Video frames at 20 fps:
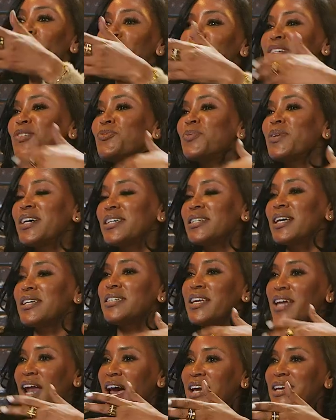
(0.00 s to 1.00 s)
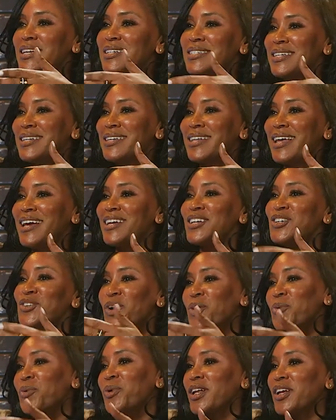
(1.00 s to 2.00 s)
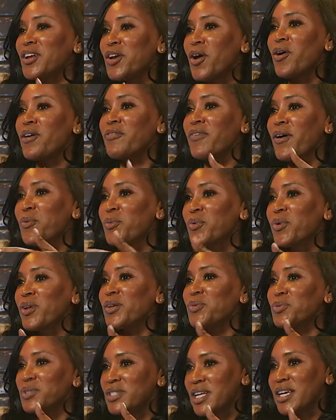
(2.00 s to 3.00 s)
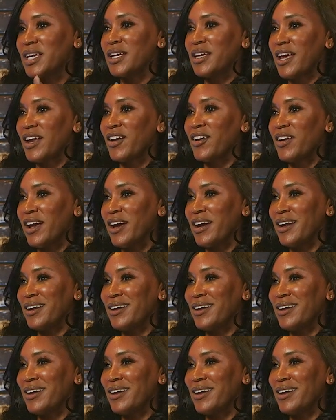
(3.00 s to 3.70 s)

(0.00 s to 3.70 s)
just because I said I could see that, you don't really know if I really was thinking that or not.